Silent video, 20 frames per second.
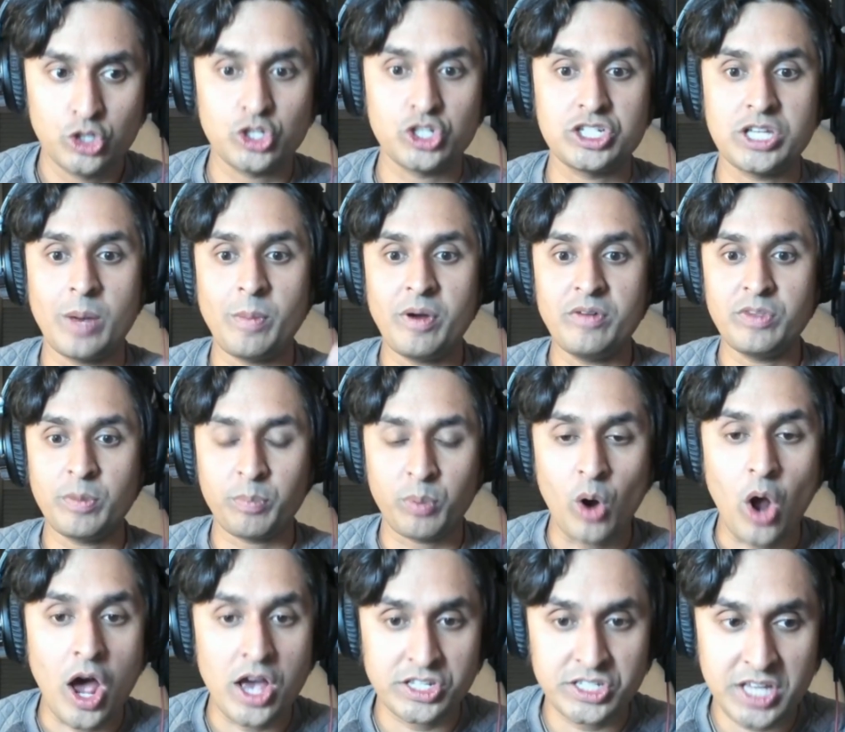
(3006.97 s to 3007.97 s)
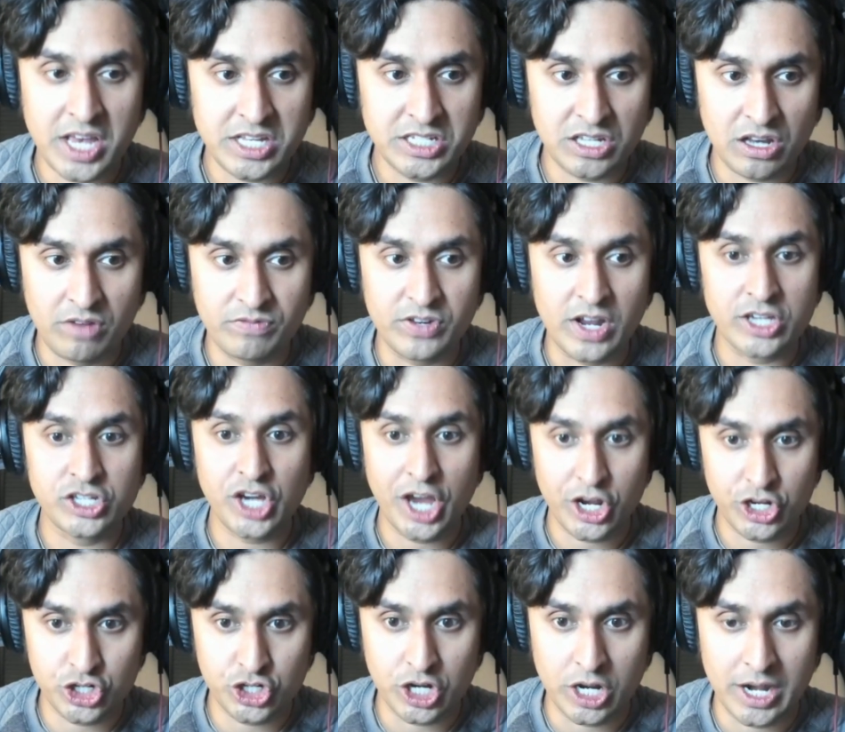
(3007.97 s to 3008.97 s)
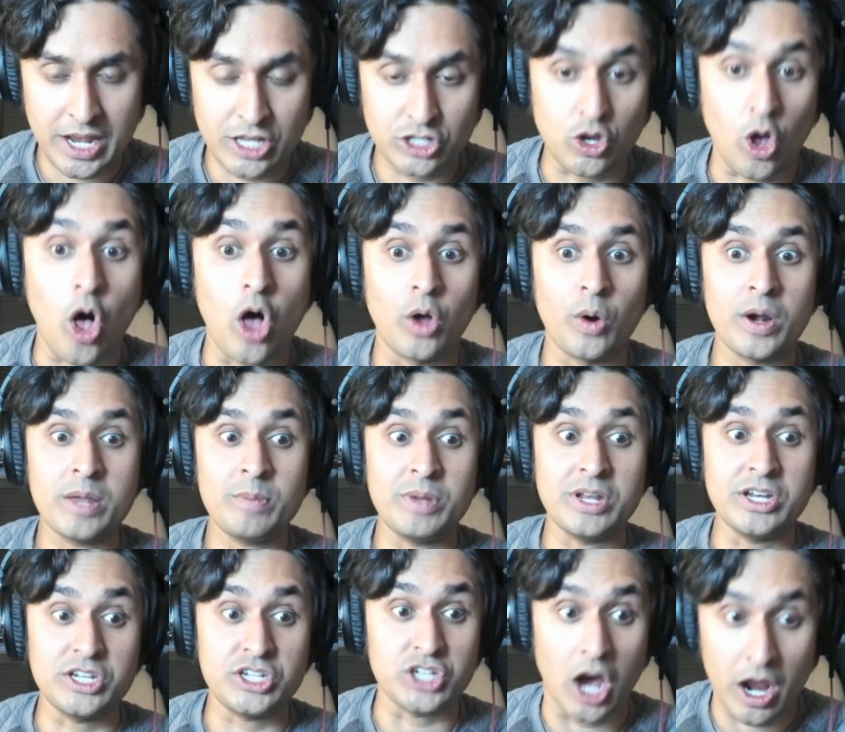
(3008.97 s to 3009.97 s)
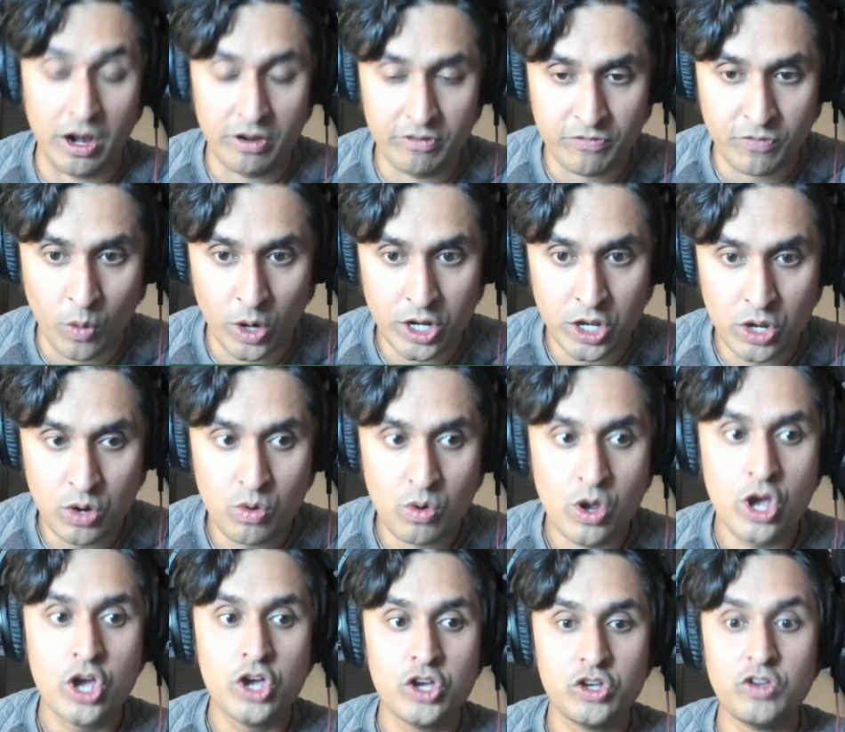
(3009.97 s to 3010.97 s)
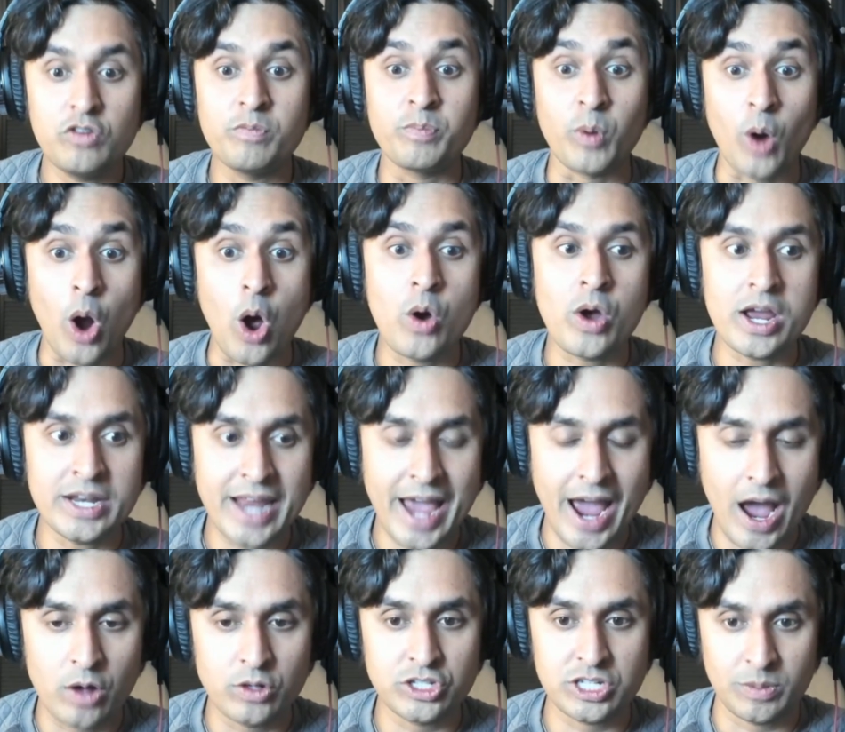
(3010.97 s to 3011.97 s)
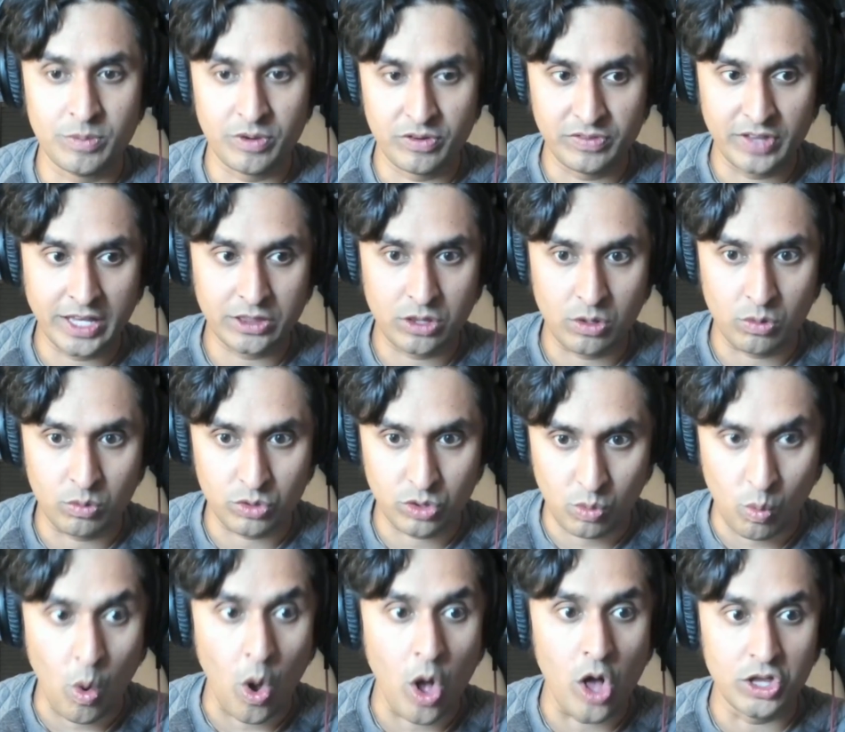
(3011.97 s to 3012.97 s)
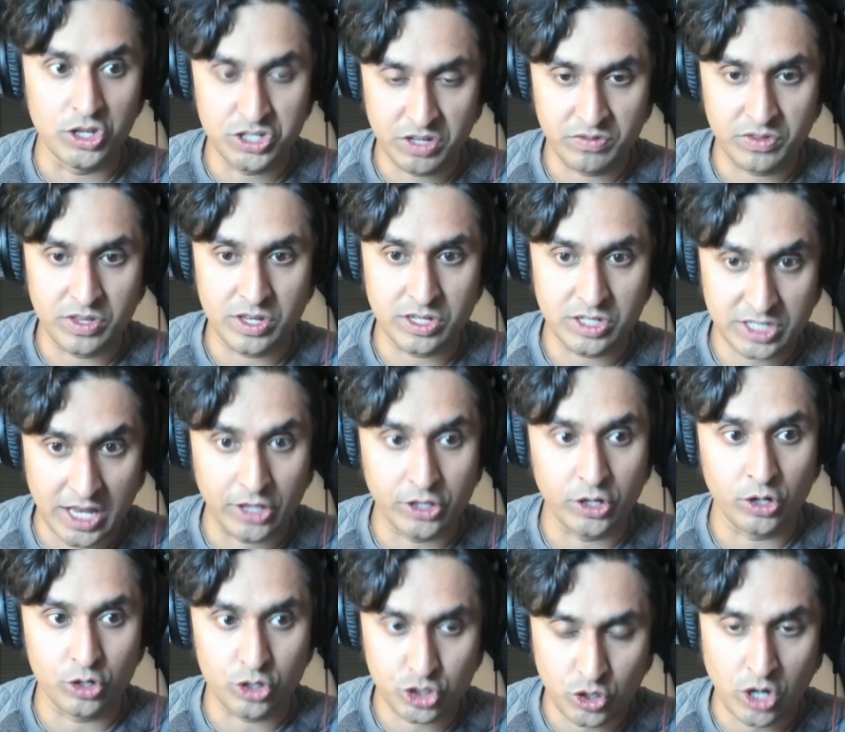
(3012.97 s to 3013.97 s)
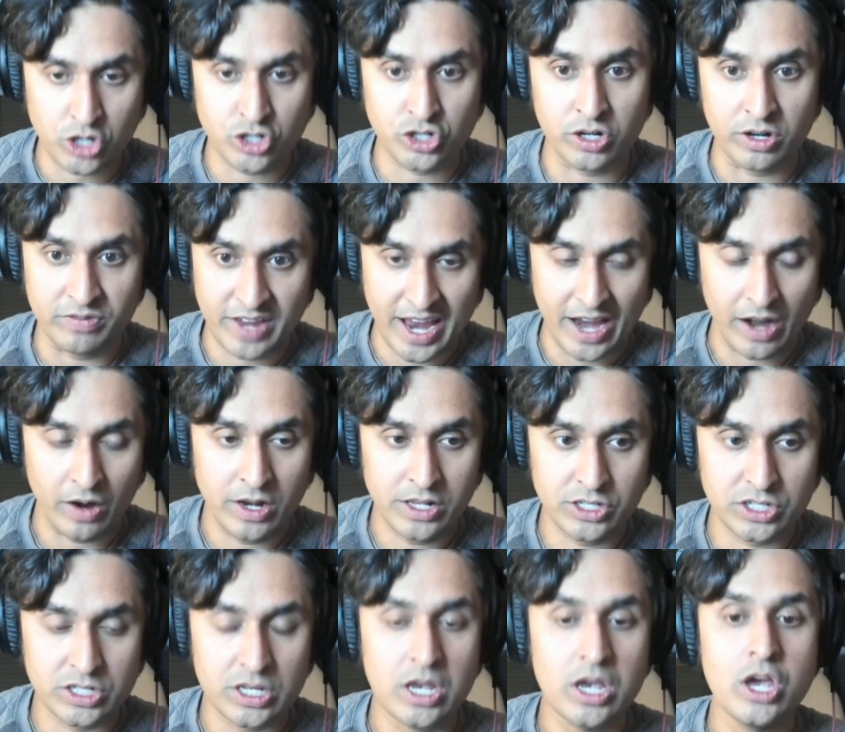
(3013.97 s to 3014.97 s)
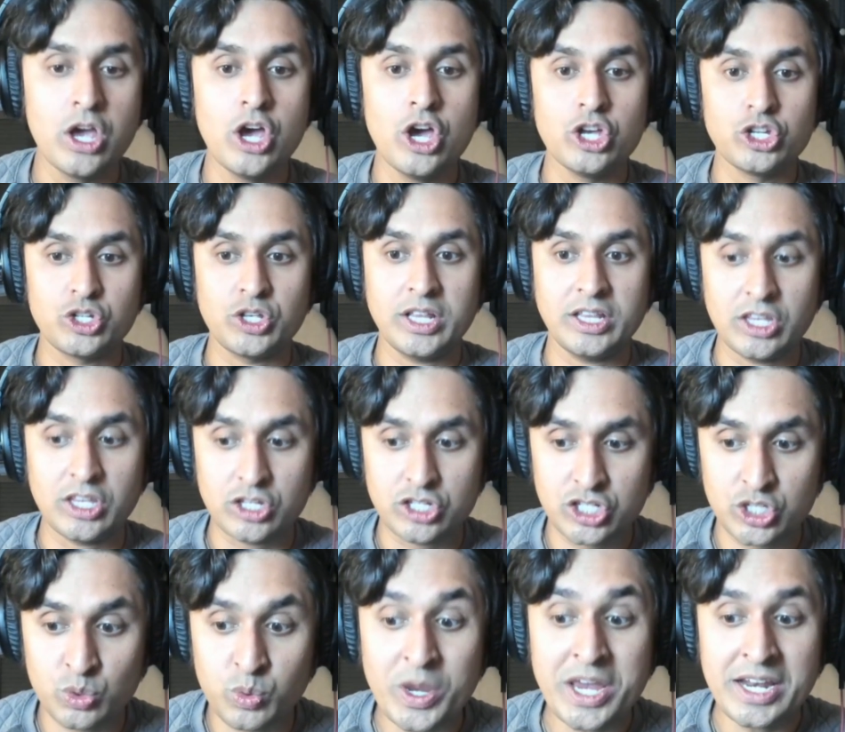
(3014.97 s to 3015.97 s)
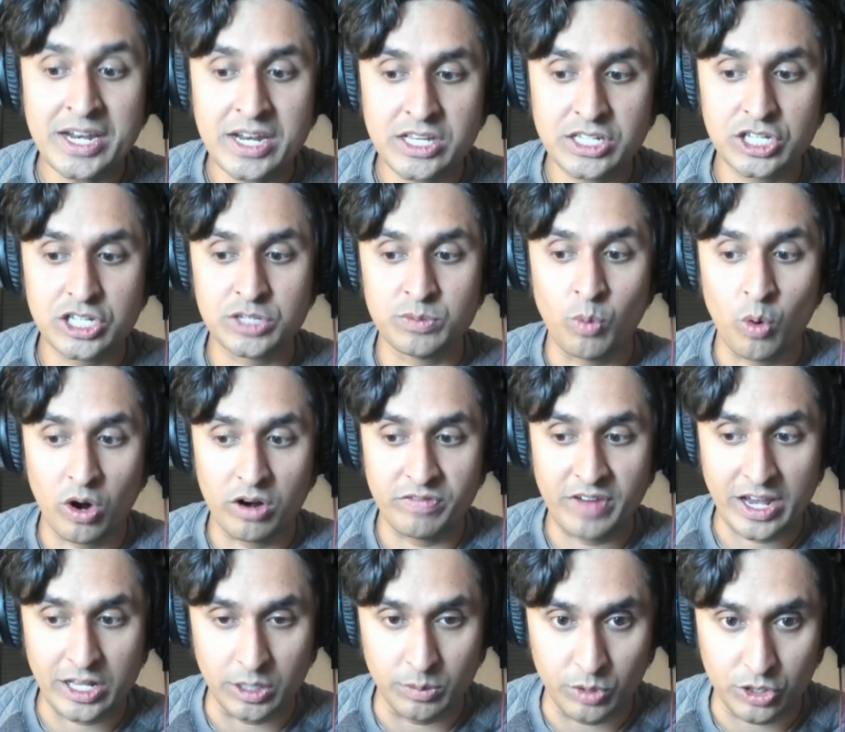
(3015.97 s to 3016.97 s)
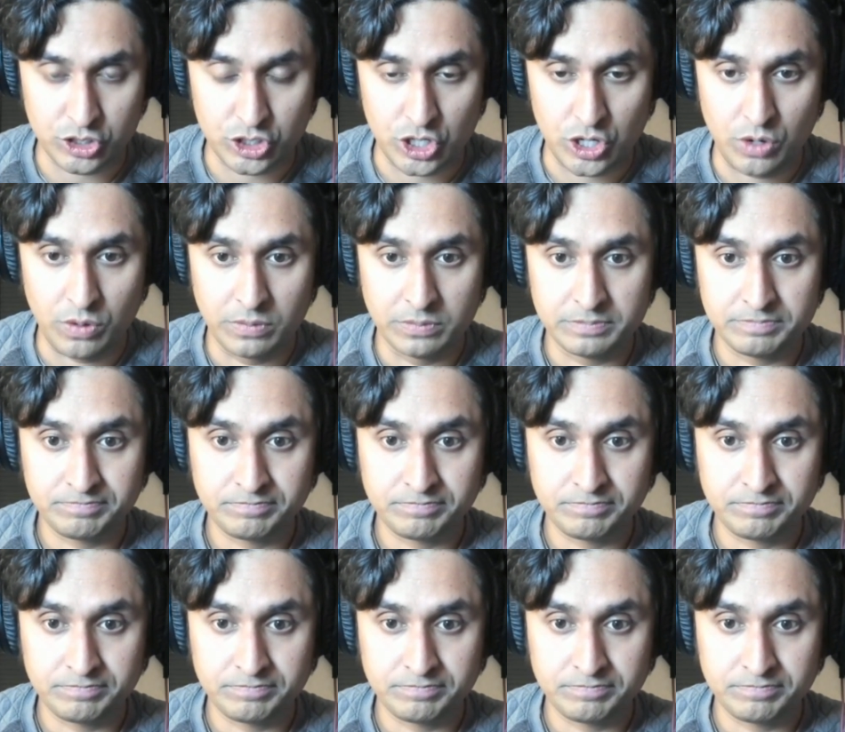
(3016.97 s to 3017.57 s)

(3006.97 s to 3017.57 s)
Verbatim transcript: So some of the process of digestion has already been done for you. You've broken down some of like the, the walls of the cellular structure of carrots so that the sweetness is more available to you.